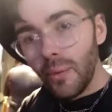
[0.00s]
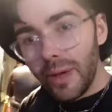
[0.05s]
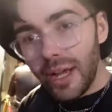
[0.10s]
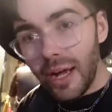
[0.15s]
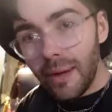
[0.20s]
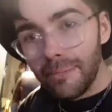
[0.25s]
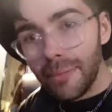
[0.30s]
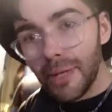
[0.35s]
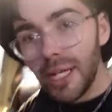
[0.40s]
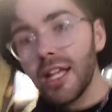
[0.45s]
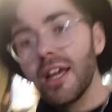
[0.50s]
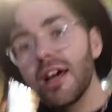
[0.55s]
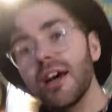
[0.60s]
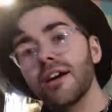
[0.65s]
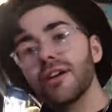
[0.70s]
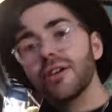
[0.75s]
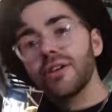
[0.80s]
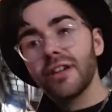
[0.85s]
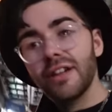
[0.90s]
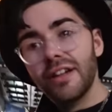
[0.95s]
We are
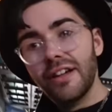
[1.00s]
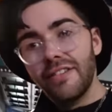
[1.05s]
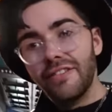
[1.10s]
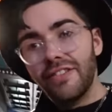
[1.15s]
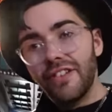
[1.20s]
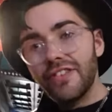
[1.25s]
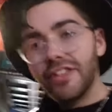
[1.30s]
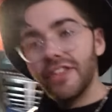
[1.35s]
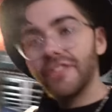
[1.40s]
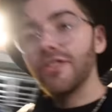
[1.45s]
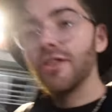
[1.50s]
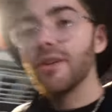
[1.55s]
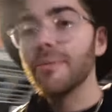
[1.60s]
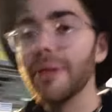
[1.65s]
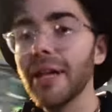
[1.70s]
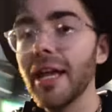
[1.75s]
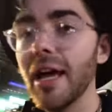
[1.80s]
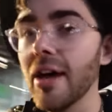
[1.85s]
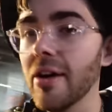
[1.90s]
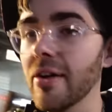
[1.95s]
below 54
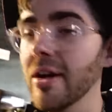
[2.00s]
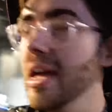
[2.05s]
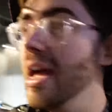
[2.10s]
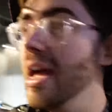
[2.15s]
below.